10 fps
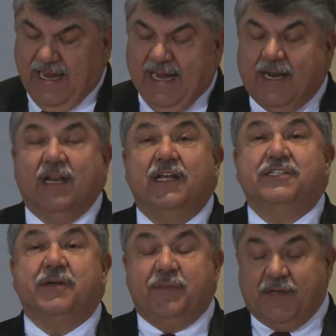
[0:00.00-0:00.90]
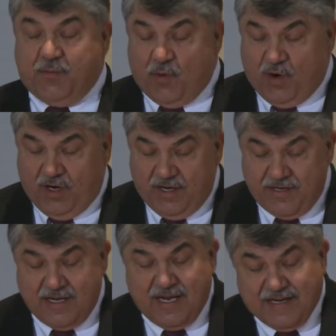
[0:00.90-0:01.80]
and Elizabeth
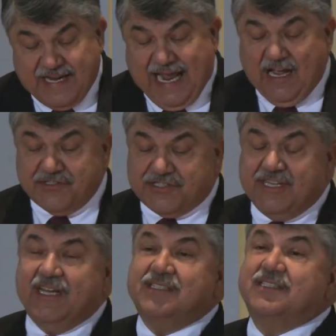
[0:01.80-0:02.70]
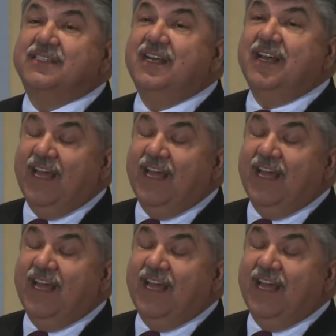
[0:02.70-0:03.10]
Warren now sits